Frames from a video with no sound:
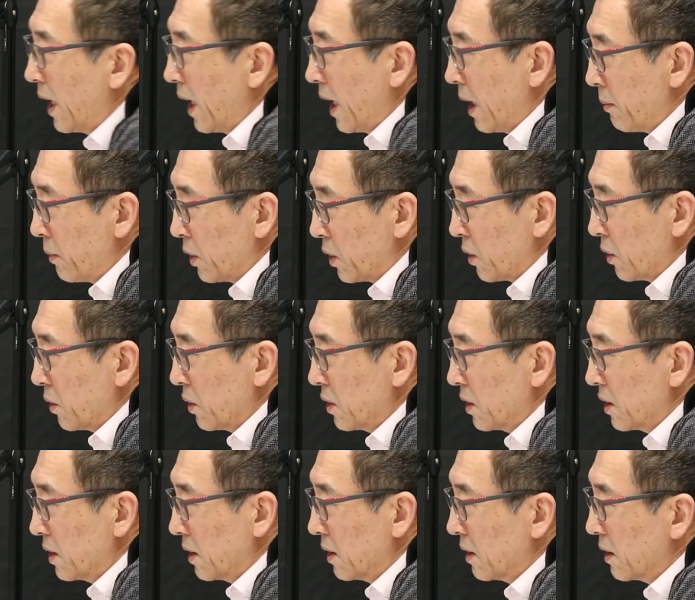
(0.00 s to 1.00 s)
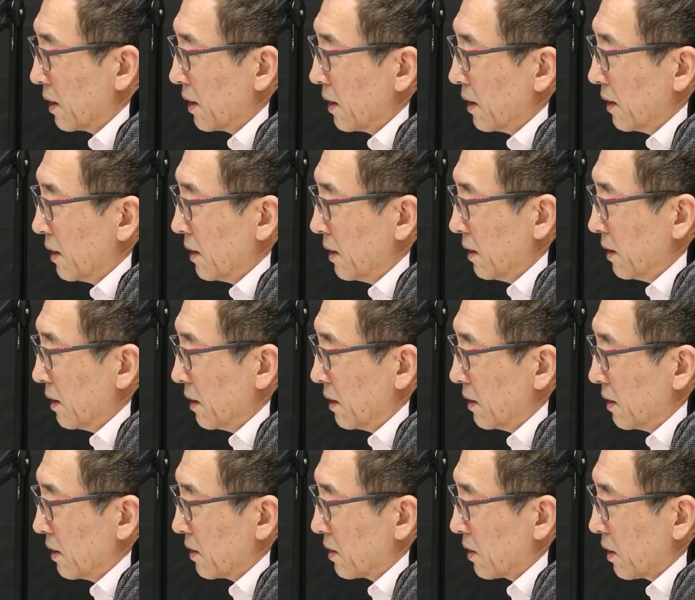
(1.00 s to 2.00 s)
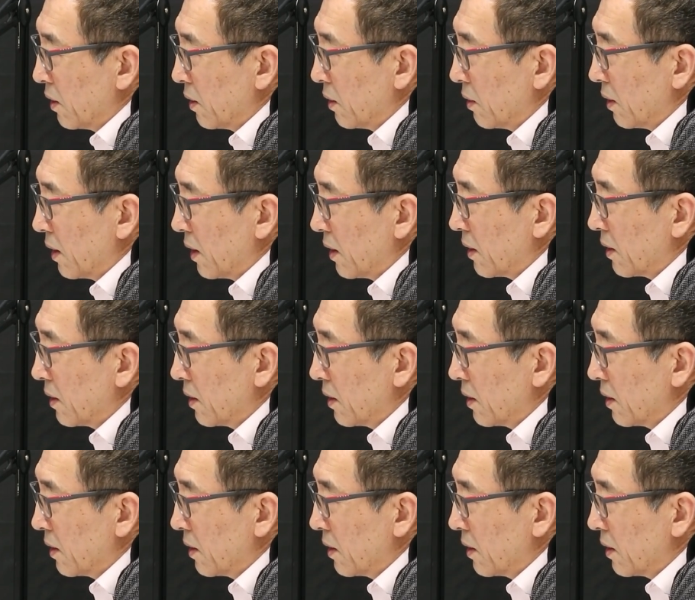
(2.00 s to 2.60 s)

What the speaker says: ambiguity in this whole